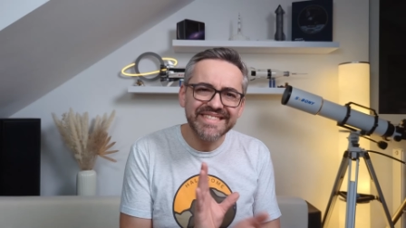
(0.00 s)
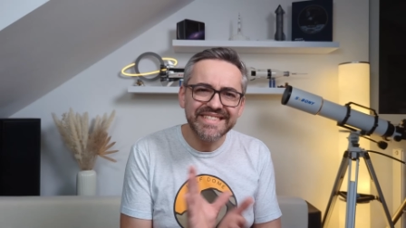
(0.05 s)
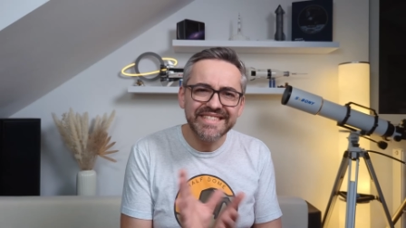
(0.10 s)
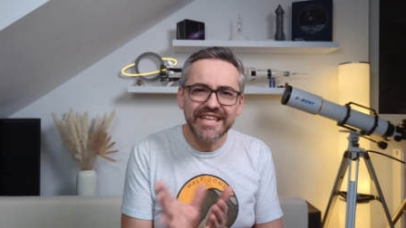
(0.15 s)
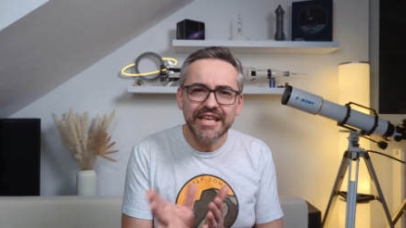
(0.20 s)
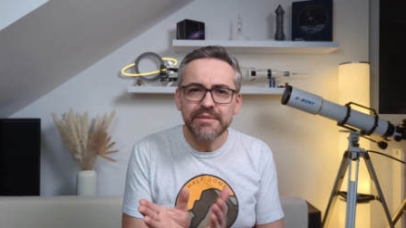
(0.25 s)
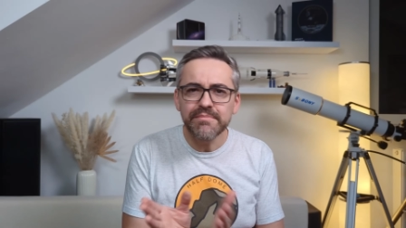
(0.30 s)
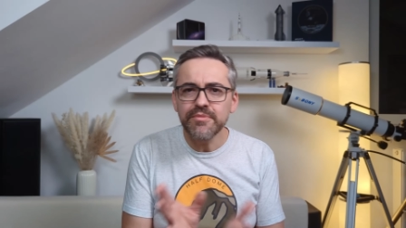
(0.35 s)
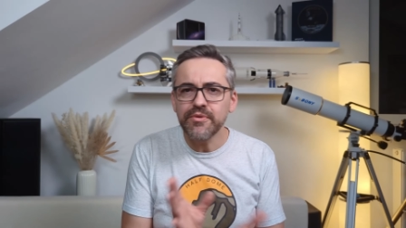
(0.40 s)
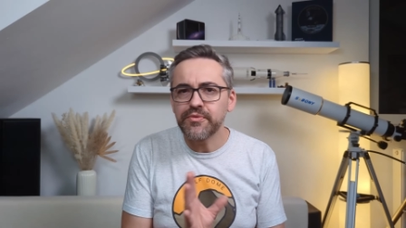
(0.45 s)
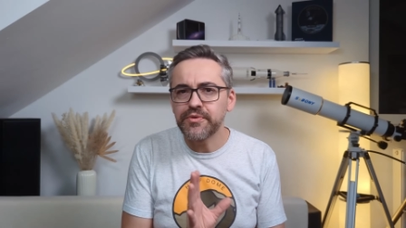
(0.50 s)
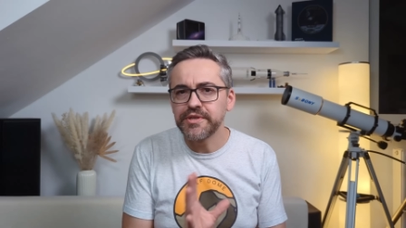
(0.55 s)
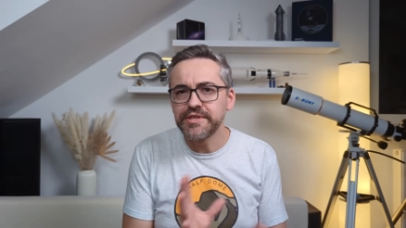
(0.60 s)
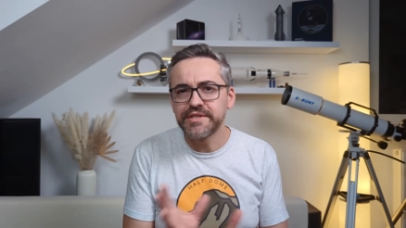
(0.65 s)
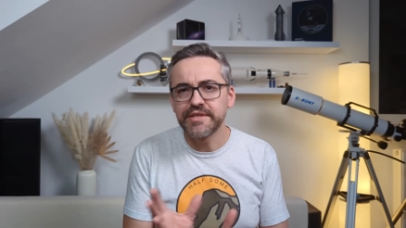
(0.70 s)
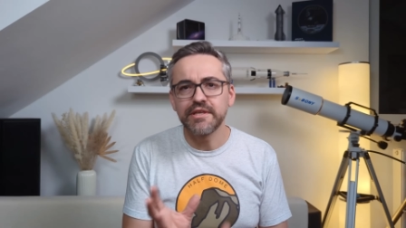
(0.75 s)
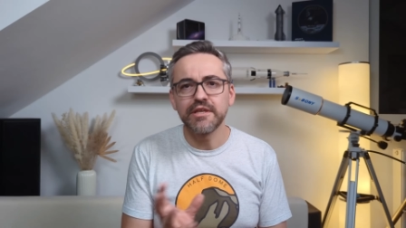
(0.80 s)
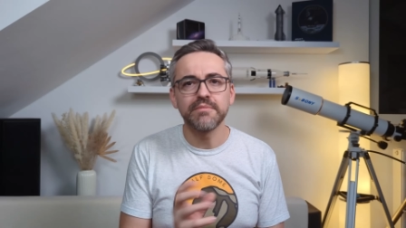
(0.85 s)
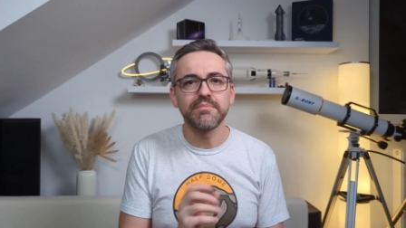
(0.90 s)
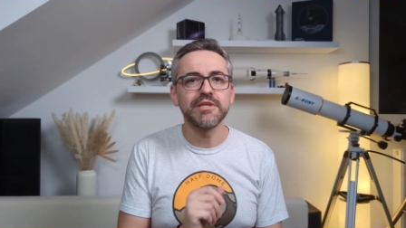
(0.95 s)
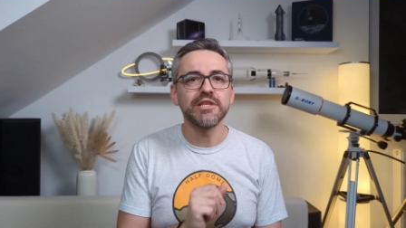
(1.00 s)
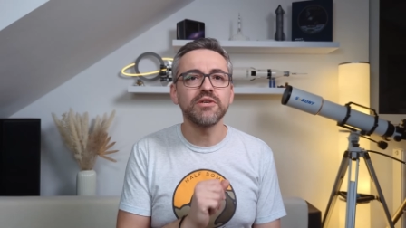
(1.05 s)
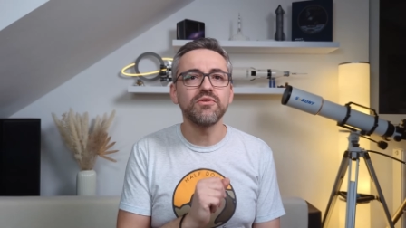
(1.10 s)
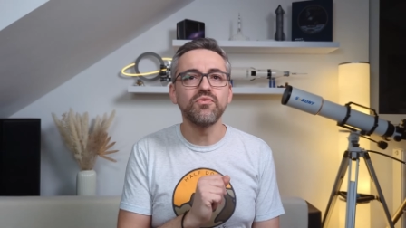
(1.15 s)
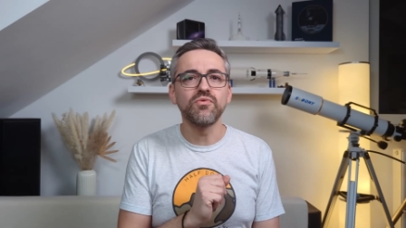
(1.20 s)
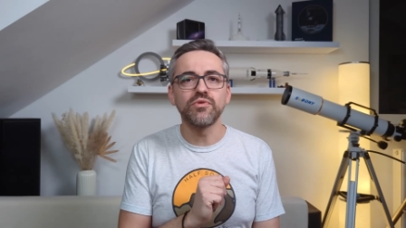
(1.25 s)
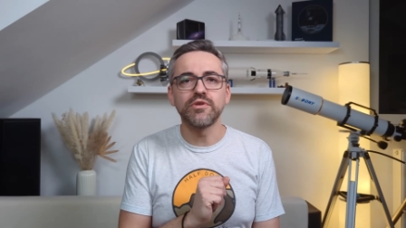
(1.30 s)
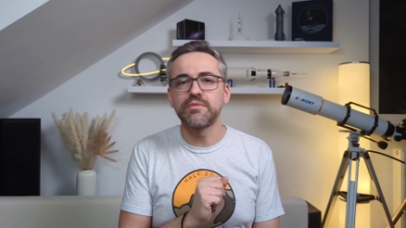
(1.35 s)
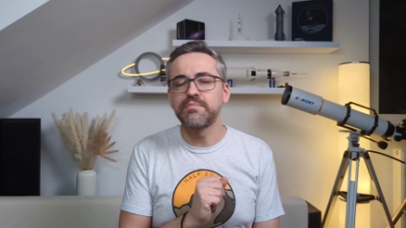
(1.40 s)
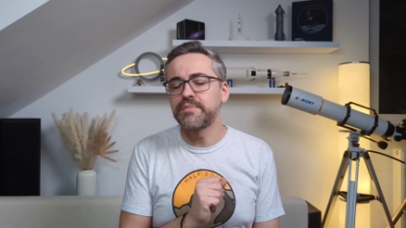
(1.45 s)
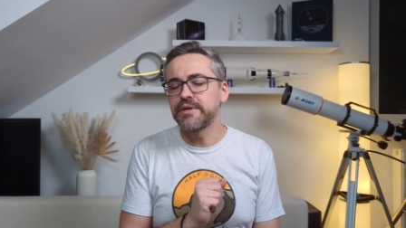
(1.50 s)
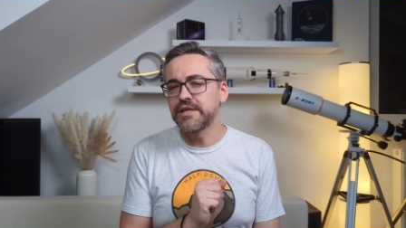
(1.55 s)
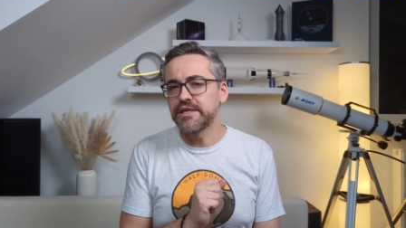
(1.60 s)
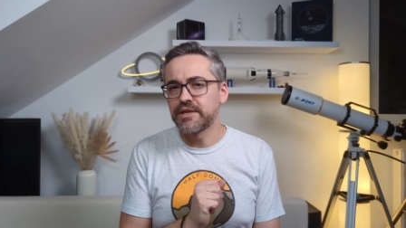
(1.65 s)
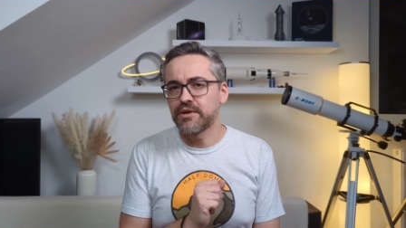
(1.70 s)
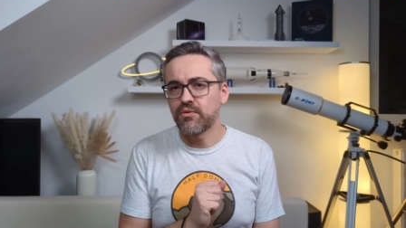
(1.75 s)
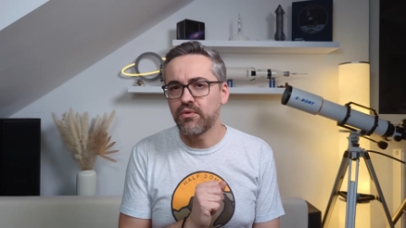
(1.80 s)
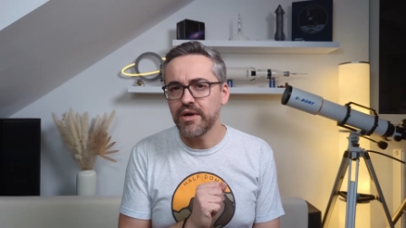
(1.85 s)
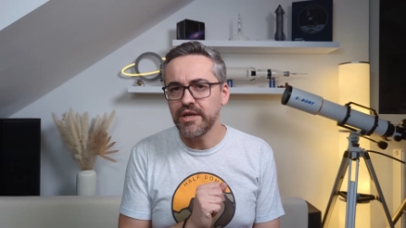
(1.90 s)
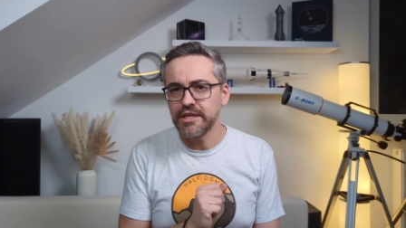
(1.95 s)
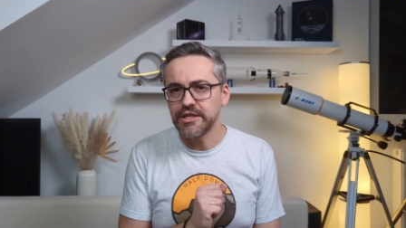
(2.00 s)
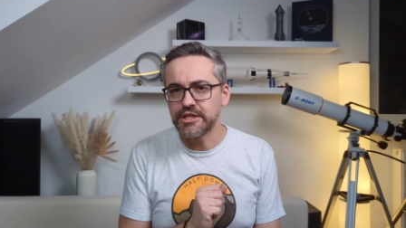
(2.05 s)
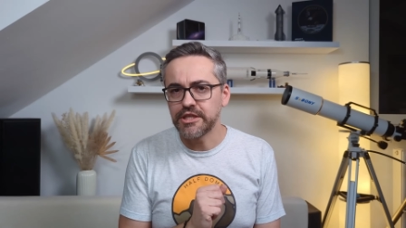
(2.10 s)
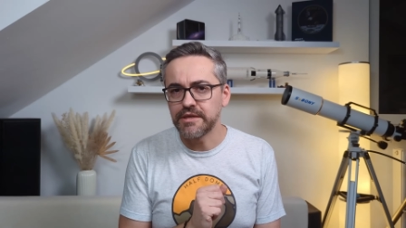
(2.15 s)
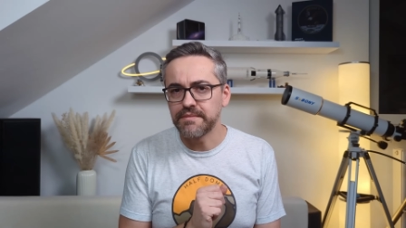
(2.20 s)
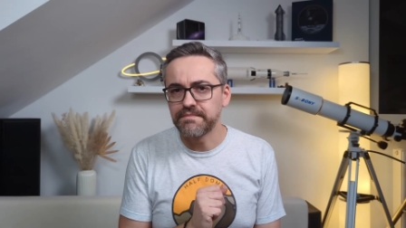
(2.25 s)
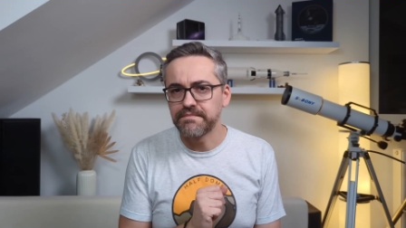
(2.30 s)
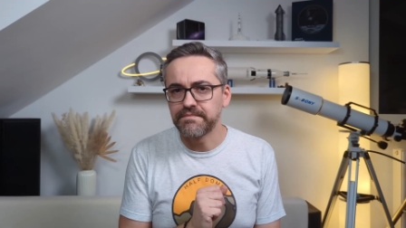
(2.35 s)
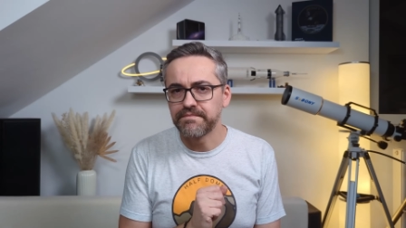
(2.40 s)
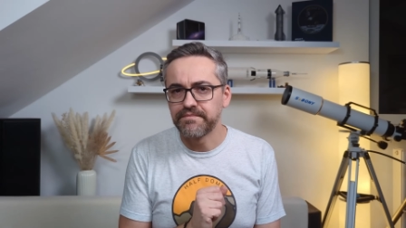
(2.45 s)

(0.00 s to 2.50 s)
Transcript: same reasonably good build quality.